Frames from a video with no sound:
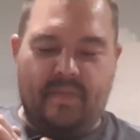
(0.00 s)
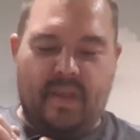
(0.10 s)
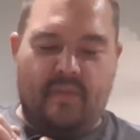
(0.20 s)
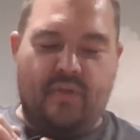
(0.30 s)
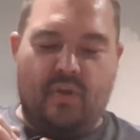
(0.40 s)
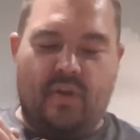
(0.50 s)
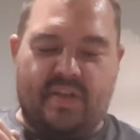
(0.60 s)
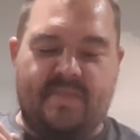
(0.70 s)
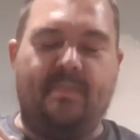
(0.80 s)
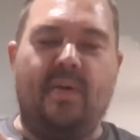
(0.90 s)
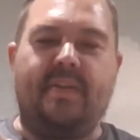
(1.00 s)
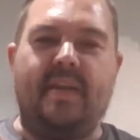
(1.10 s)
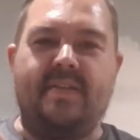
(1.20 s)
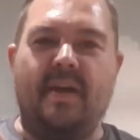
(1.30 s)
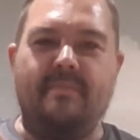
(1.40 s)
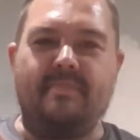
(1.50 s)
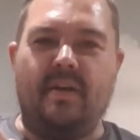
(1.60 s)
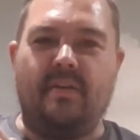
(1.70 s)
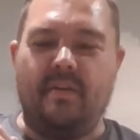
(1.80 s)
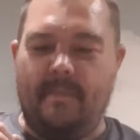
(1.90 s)
if you're going to split this
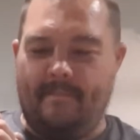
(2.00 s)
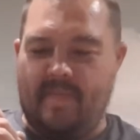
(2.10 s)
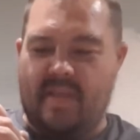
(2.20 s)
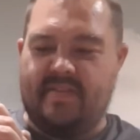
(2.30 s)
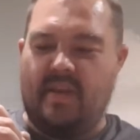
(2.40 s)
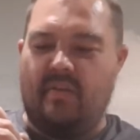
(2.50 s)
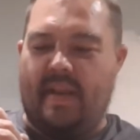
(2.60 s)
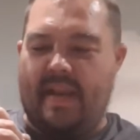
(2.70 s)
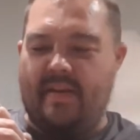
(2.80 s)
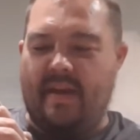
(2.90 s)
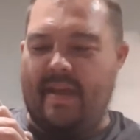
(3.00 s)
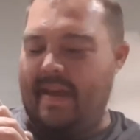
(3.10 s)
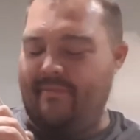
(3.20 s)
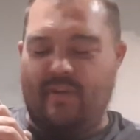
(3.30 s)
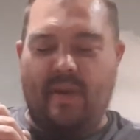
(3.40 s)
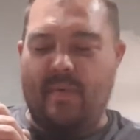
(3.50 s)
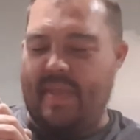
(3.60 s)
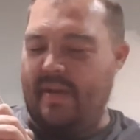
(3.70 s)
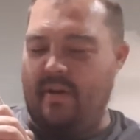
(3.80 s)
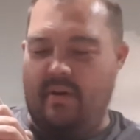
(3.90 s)
humbucker. They sell it, I forget what
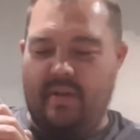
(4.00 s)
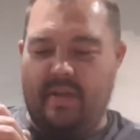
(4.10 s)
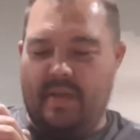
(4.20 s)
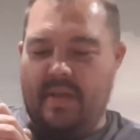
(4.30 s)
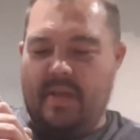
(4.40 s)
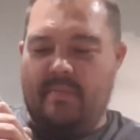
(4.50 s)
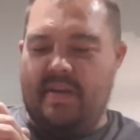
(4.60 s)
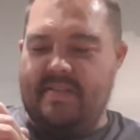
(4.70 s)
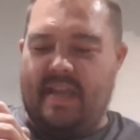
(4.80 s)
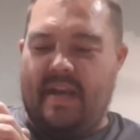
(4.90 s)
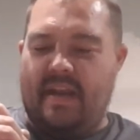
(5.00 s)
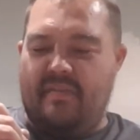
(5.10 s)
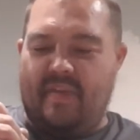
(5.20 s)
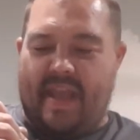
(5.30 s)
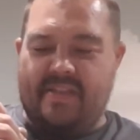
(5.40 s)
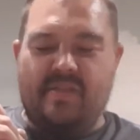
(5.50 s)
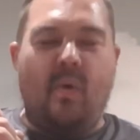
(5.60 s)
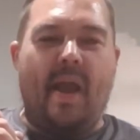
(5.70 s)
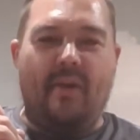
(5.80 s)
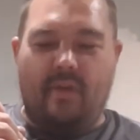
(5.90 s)
they call it, but it's like an advanced
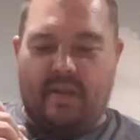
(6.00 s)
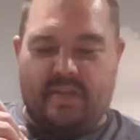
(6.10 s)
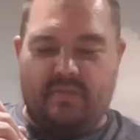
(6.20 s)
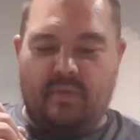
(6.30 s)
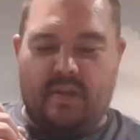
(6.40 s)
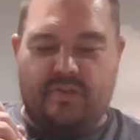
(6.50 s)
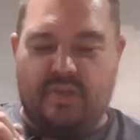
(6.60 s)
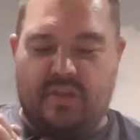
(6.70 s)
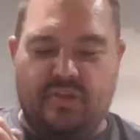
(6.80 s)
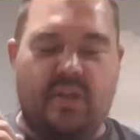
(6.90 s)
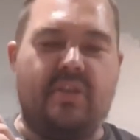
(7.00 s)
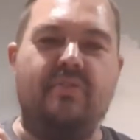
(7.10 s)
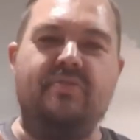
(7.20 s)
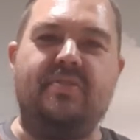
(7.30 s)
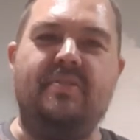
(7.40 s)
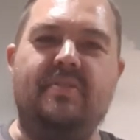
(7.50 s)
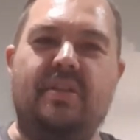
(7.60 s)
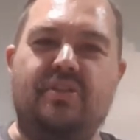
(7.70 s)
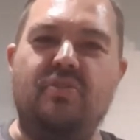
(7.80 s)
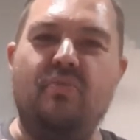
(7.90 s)
wiring switch that you can use to
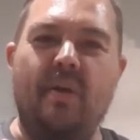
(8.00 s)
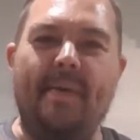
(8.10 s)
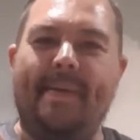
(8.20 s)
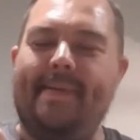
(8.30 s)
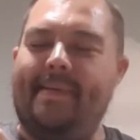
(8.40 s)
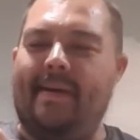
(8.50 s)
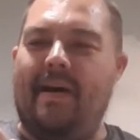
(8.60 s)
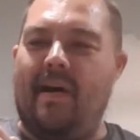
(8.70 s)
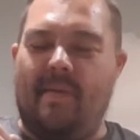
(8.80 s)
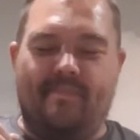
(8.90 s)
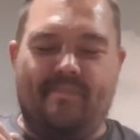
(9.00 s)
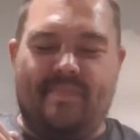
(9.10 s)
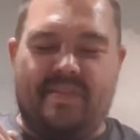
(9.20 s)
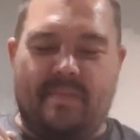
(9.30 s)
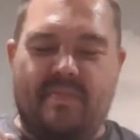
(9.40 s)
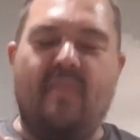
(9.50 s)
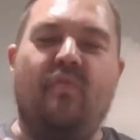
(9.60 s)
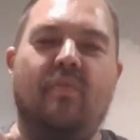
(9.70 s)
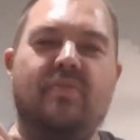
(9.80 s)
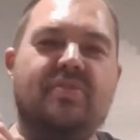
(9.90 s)
do some
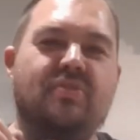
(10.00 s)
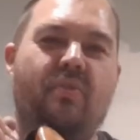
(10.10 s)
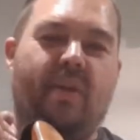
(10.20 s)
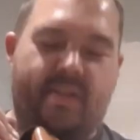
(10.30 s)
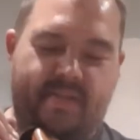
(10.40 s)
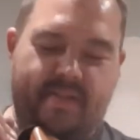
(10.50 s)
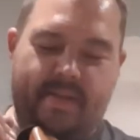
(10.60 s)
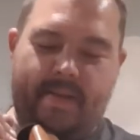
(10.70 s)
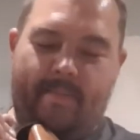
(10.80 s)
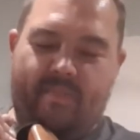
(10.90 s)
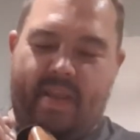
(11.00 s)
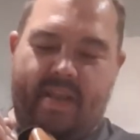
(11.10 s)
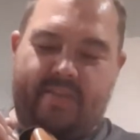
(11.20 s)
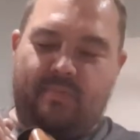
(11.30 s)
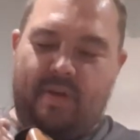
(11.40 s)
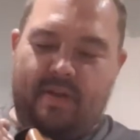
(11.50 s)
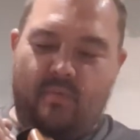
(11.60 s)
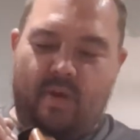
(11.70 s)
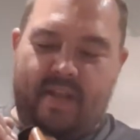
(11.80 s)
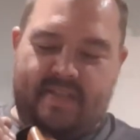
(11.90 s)
different circuits. And this one,
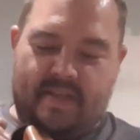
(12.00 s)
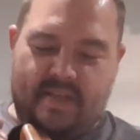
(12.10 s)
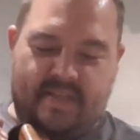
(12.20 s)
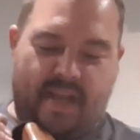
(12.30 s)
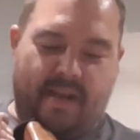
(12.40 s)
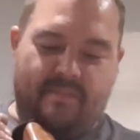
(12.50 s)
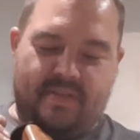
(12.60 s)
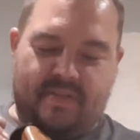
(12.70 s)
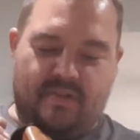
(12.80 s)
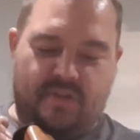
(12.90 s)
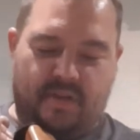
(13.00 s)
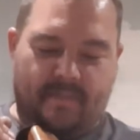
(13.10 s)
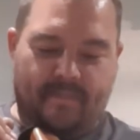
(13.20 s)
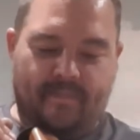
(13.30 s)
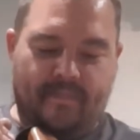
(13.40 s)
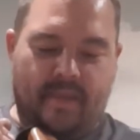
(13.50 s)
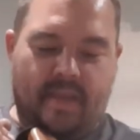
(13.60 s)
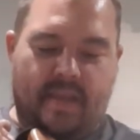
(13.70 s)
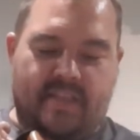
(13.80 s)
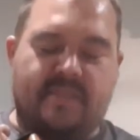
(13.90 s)
when it's in the second position,
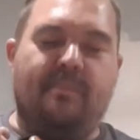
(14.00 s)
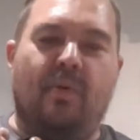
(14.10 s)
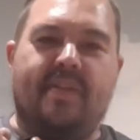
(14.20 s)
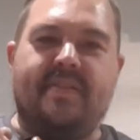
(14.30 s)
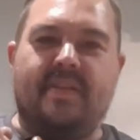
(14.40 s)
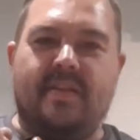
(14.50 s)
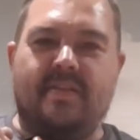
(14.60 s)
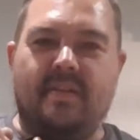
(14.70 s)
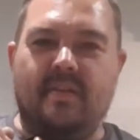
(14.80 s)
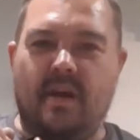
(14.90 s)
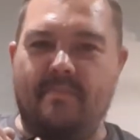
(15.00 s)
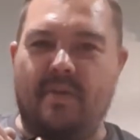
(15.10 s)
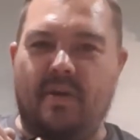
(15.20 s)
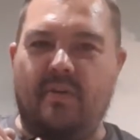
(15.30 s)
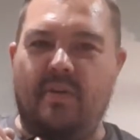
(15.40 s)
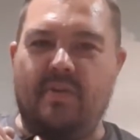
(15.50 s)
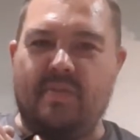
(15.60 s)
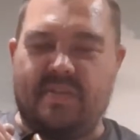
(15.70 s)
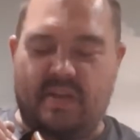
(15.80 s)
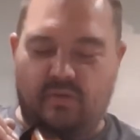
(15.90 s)
it splits this humbucker into
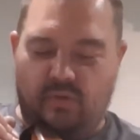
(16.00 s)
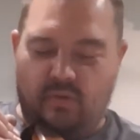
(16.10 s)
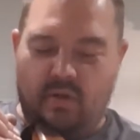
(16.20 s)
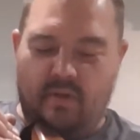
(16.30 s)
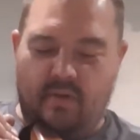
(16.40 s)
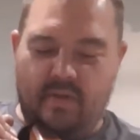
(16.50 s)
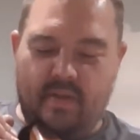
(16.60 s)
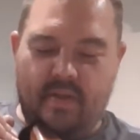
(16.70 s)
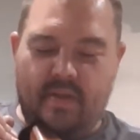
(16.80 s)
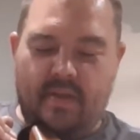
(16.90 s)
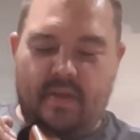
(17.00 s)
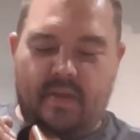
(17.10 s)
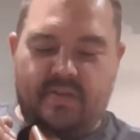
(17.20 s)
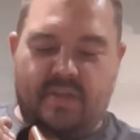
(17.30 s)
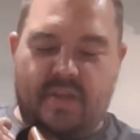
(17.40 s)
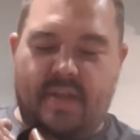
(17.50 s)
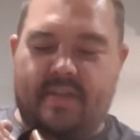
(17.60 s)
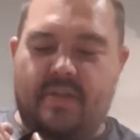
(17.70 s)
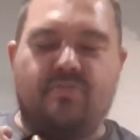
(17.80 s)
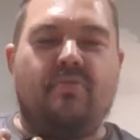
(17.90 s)
a single coil. So you get
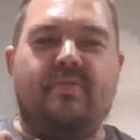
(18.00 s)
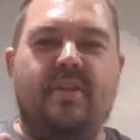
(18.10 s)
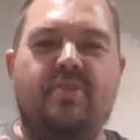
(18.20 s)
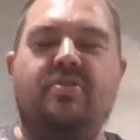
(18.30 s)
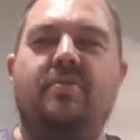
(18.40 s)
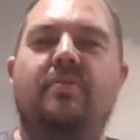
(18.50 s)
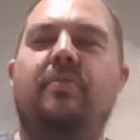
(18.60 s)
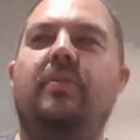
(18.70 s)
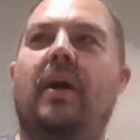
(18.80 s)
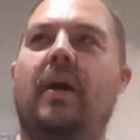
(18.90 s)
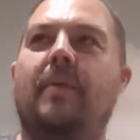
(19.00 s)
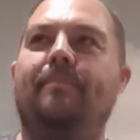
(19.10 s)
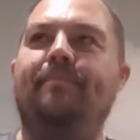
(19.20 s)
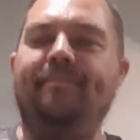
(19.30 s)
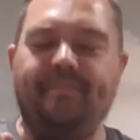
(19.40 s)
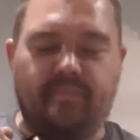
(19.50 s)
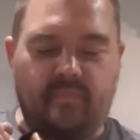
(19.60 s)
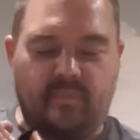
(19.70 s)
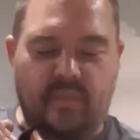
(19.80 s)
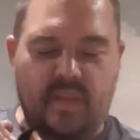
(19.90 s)
the traditional
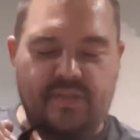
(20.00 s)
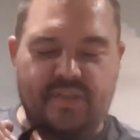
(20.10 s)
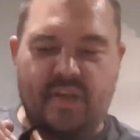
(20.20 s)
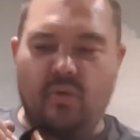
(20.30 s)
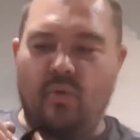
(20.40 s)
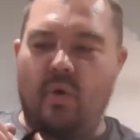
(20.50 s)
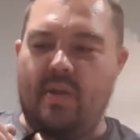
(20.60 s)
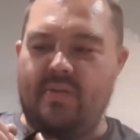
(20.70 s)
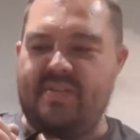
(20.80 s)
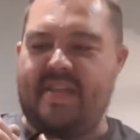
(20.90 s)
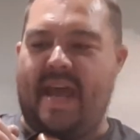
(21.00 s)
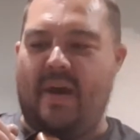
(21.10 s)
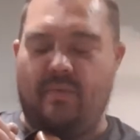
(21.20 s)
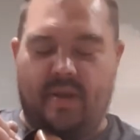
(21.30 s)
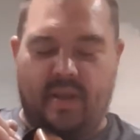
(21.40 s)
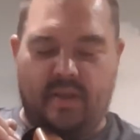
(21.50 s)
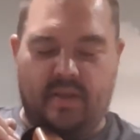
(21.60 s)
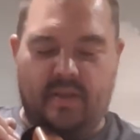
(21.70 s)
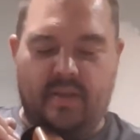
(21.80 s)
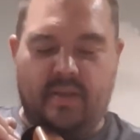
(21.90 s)
single coil sound
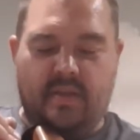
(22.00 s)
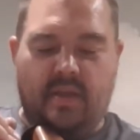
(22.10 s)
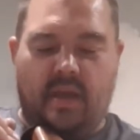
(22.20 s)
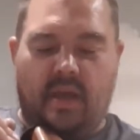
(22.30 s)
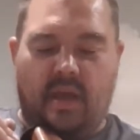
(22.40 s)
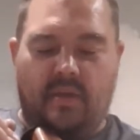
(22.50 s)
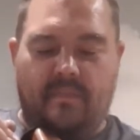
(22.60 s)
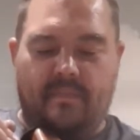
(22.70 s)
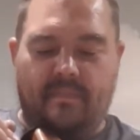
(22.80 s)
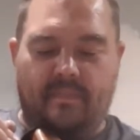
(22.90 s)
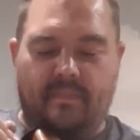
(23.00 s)
from